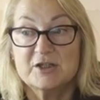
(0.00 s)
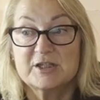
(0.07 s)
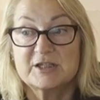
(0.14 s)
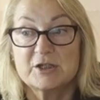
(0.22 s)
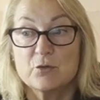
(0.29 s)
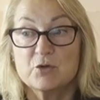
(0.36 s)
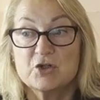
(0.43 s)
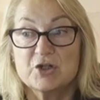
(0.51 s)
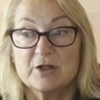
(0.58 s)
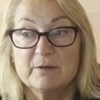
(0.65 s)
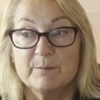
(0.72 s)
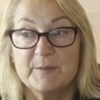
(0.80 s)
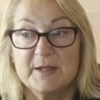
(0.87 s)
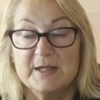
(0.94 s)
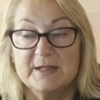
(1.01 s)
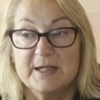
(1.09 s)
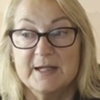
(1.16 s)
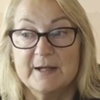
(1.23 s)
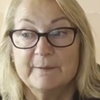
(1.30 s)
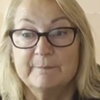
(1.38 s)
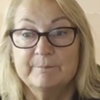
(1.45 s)
social
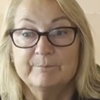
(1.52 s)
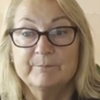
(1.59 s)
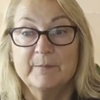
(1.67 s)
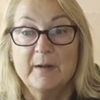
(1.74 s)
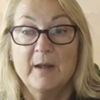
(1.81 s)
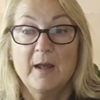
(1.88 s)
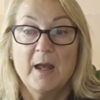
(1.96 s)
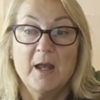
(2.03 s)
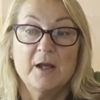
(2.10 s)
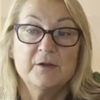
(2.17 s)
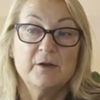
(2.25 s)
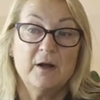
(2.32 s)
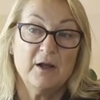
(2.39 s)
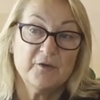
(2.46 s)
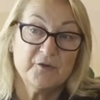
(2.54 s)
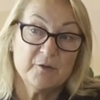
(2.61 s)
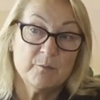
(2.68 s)
media and other